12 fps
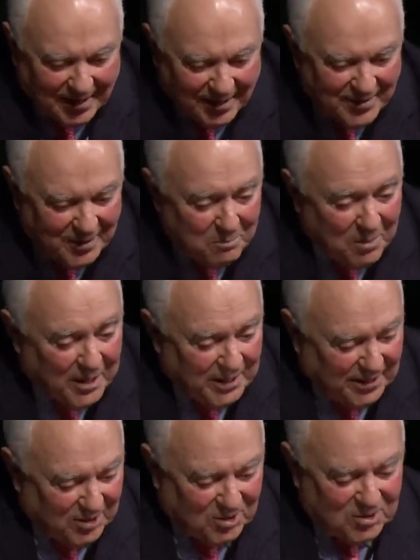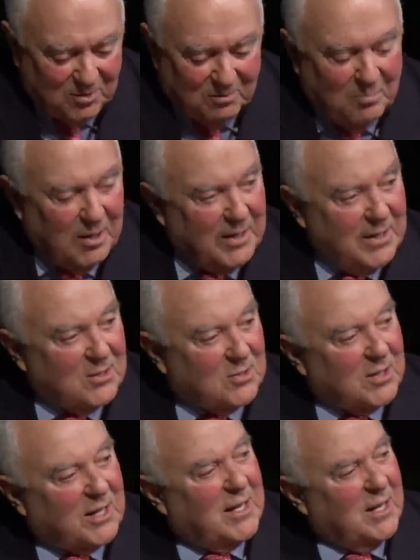I think money is money is
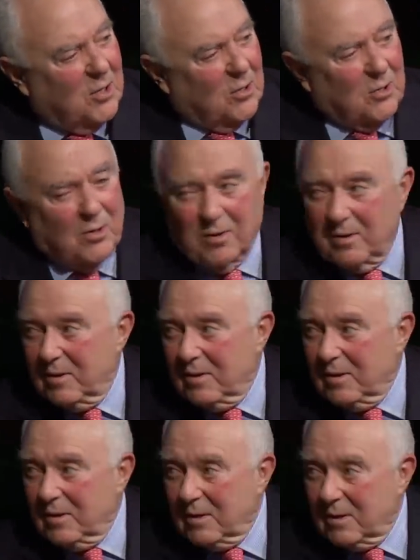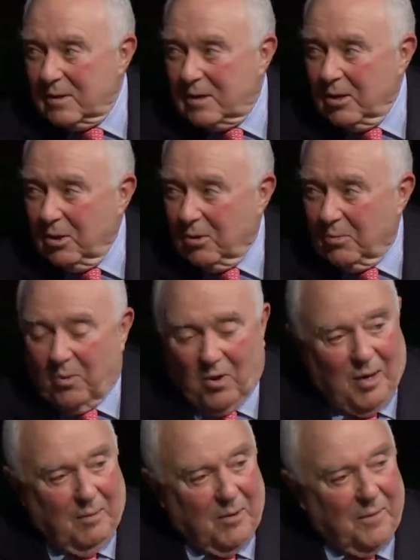a killer killer
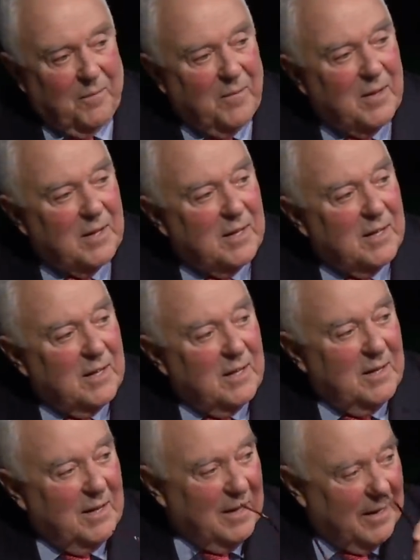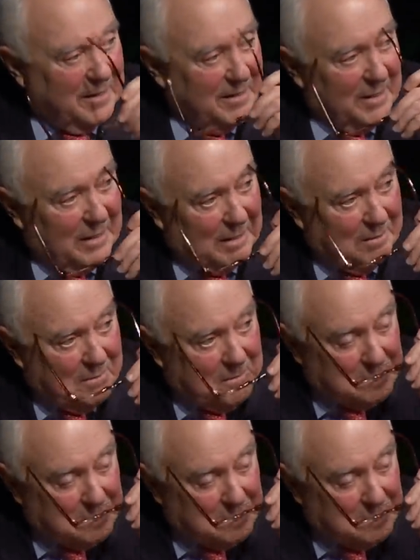problem, and uh,